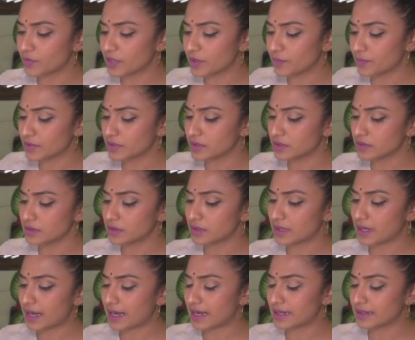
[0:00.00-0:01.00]
people
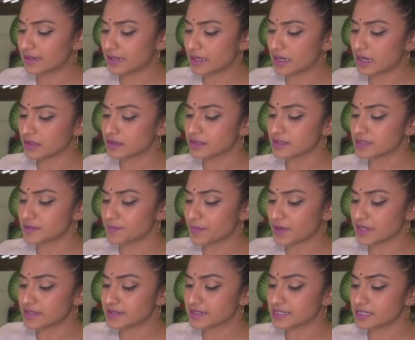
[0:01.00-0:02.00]
add their other
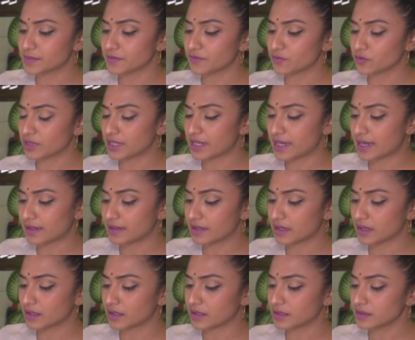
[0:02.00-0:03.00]
spices before they add the
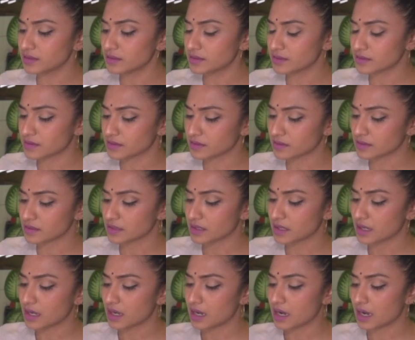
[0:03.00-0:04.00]
onions.
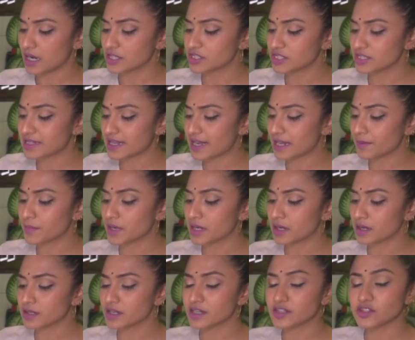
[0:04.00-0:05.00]
I just add my
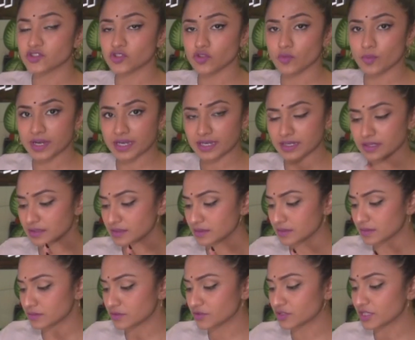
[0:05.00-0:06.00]
onions so
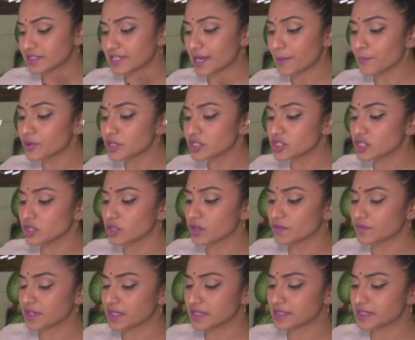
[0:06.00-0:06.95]
the temperature of the